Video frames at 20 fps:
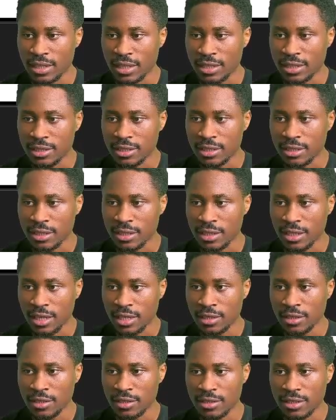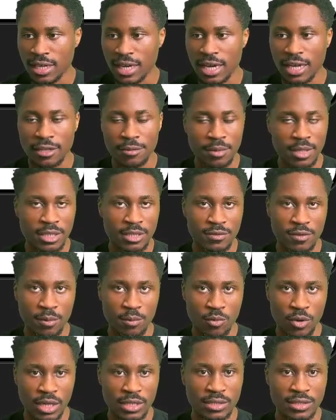Click again, it animates from
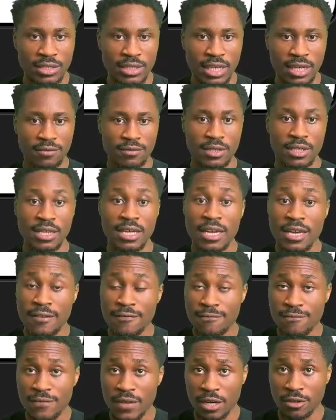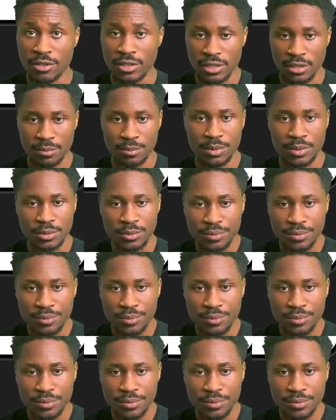right to left. Very simple.